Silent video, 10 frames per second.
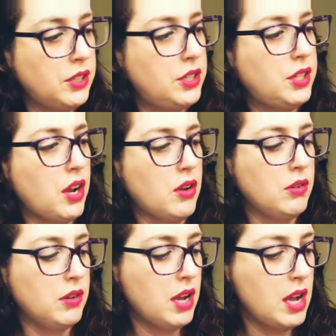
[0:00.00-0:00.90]

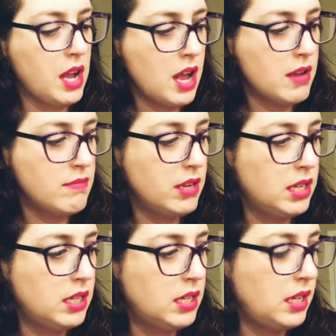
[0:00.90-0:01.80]
so
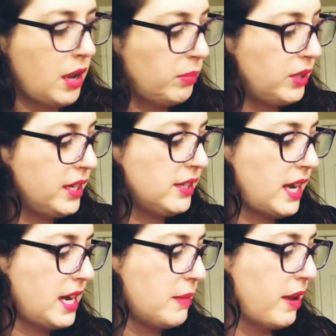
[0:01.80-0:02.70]
I'm pretty
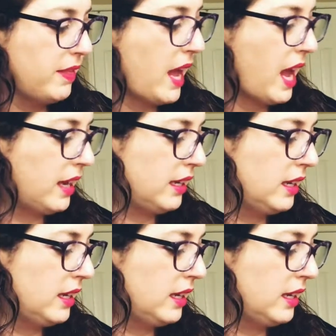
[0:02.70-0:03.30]
excited about that.